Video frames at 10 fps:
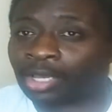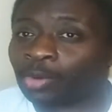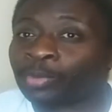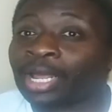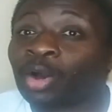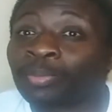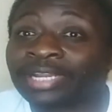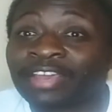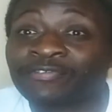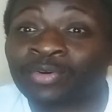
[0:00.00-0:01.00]
When I opened
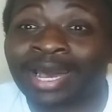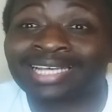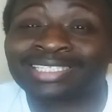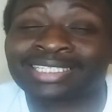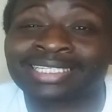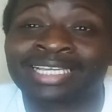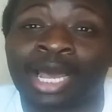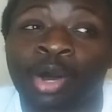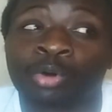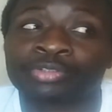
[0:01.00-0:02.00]
that phone, I seen
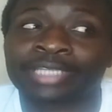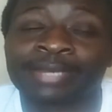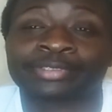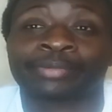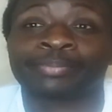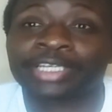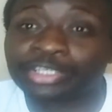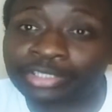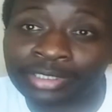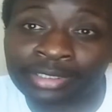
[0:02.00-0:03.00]
all types of
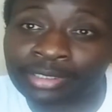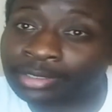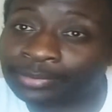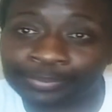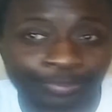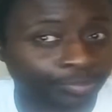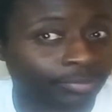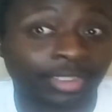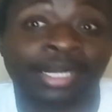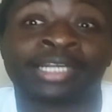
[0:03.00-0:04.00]
pictures,
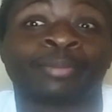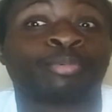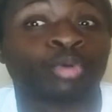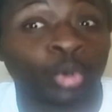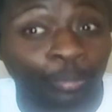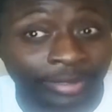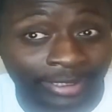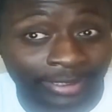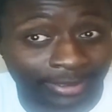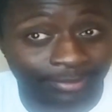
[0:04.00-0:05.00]

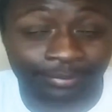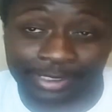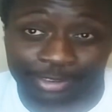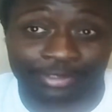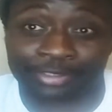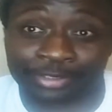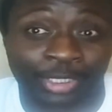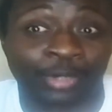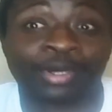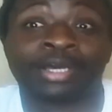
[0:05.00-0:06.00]
inappropriate pictures,
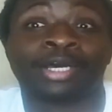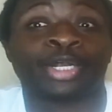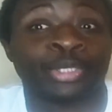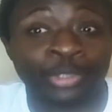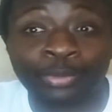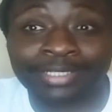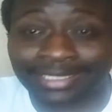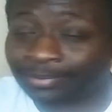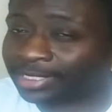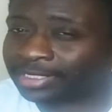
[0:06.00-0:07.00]
nudity
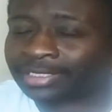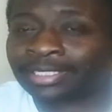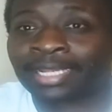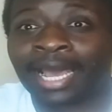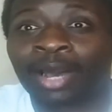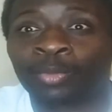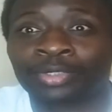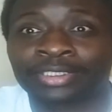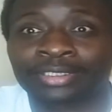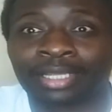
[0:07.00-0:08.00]
pictures, and I
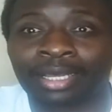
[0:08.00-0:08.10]
was